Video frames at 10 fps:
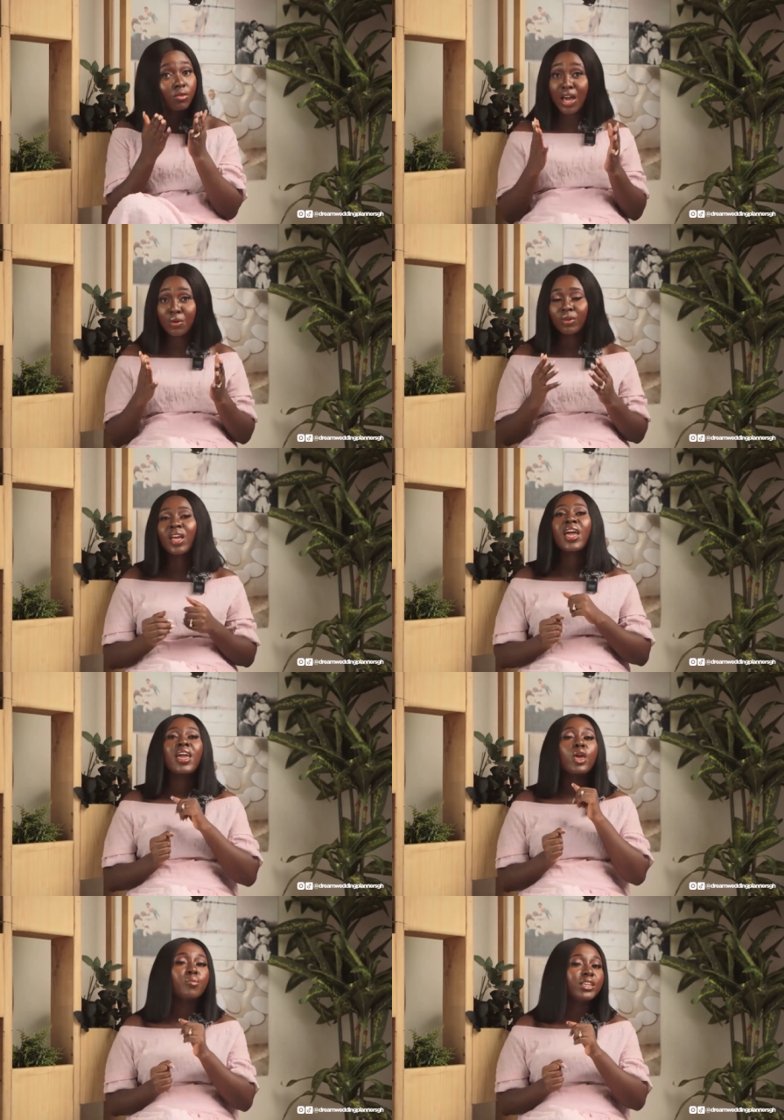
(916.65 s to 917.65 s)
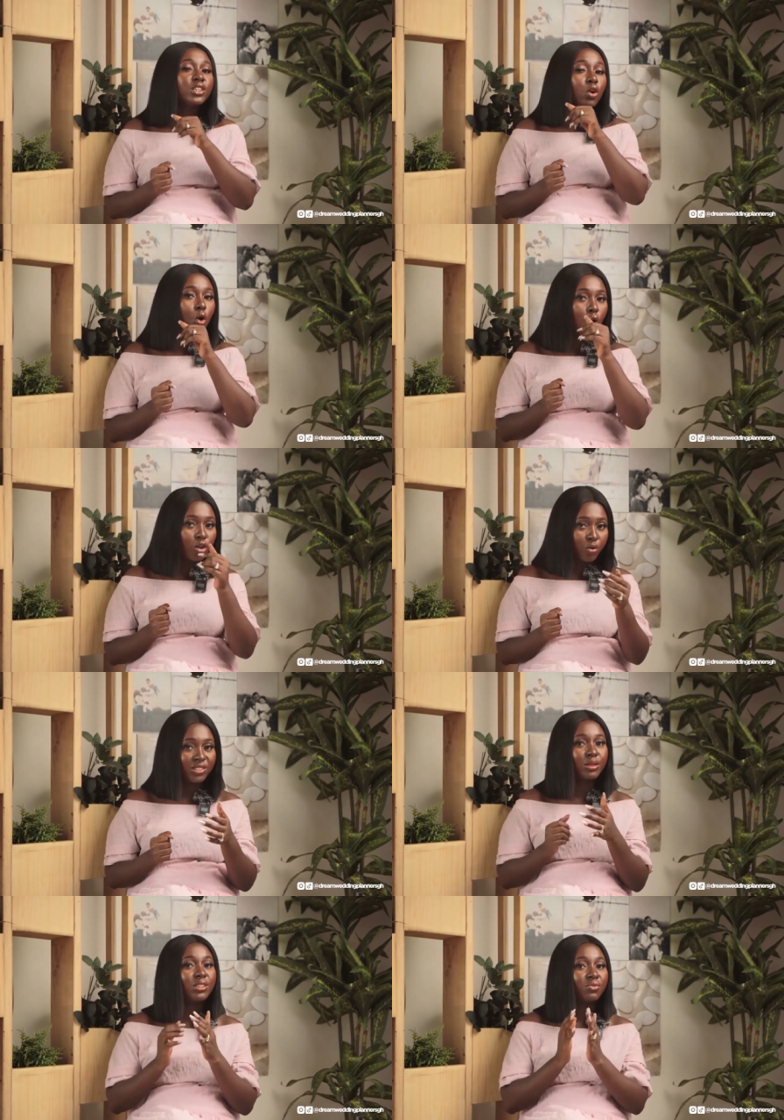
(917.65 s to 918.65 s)
Now, imagine all your
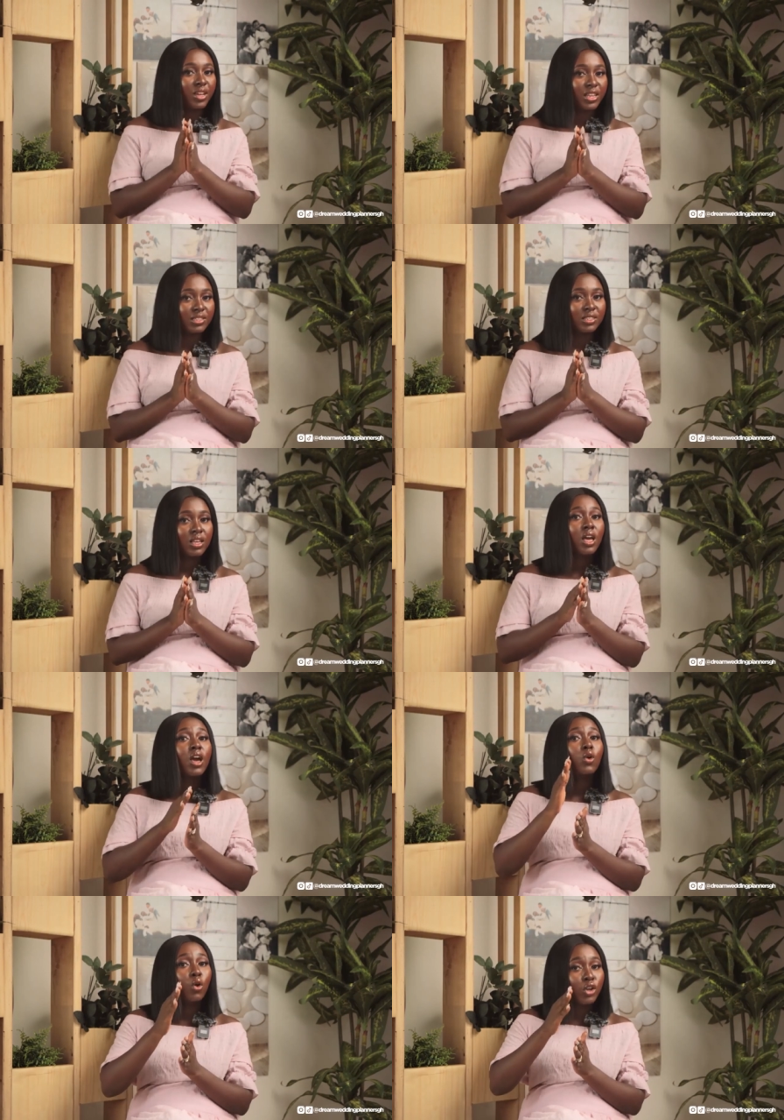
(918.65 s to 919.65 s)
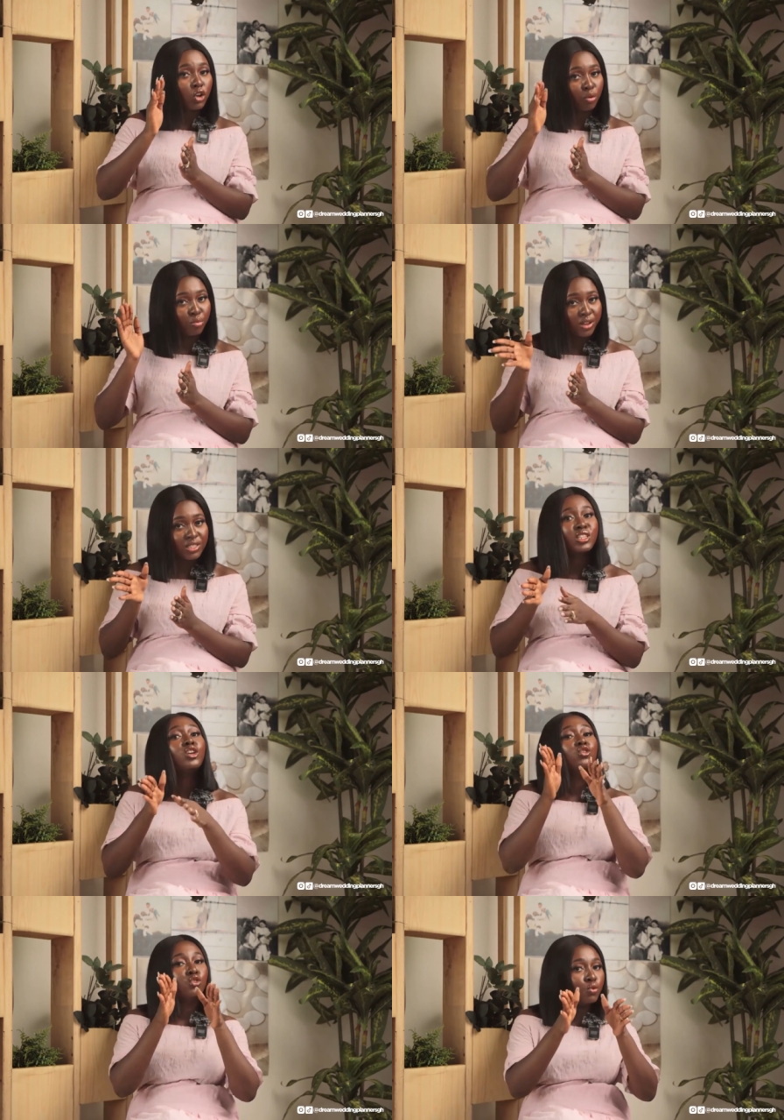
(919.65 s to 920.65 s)
reception vendors going on breaks
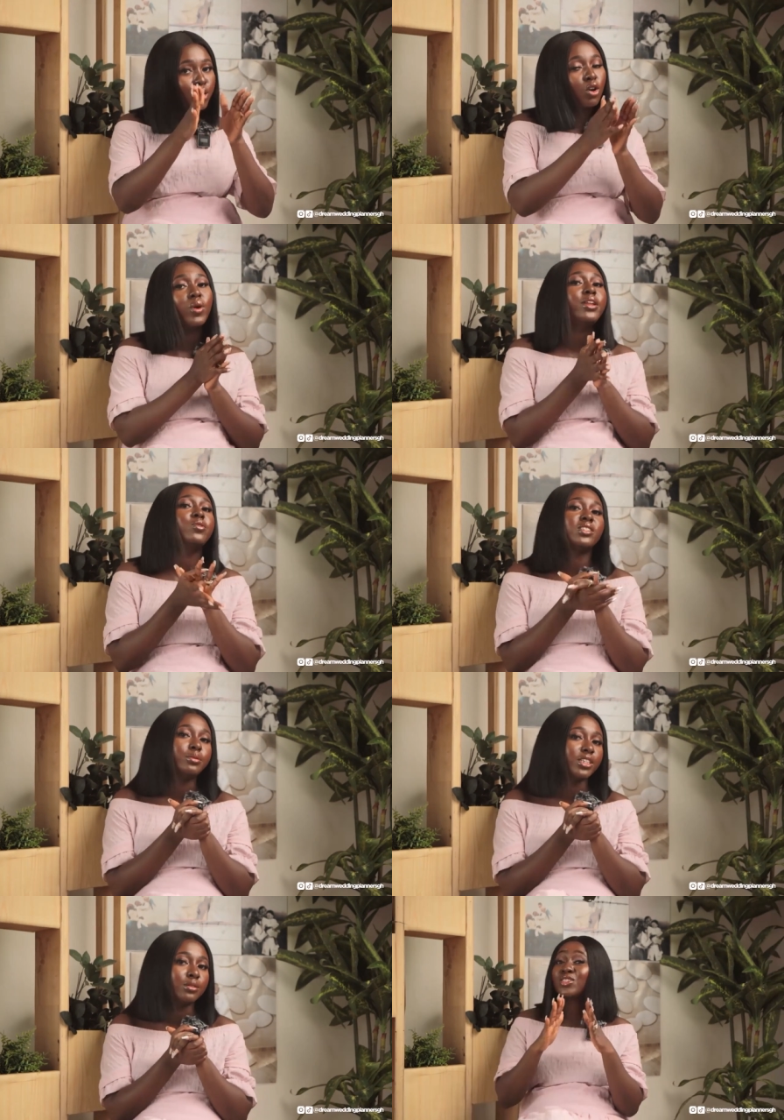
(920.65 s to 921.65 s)
doing your wedding reception.